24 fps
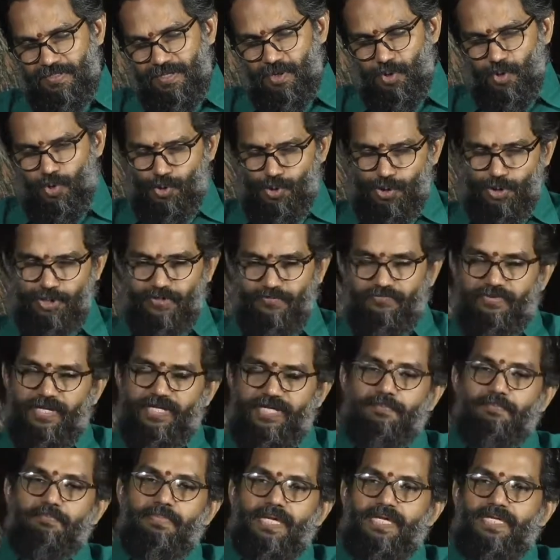to the very
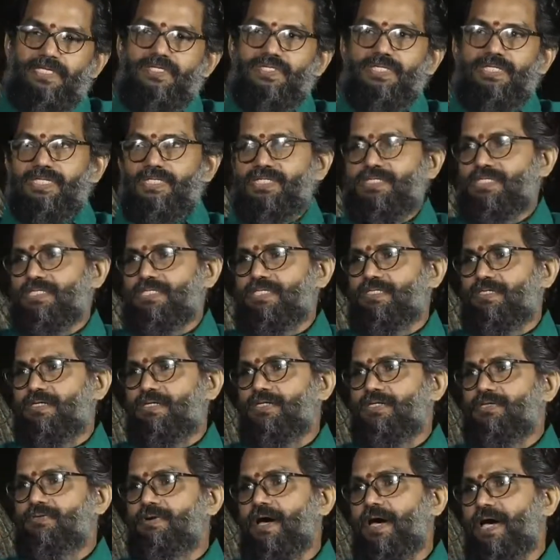basics
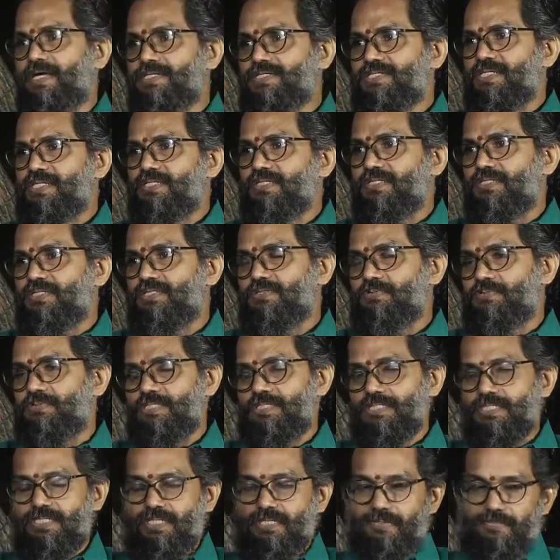to answer this question.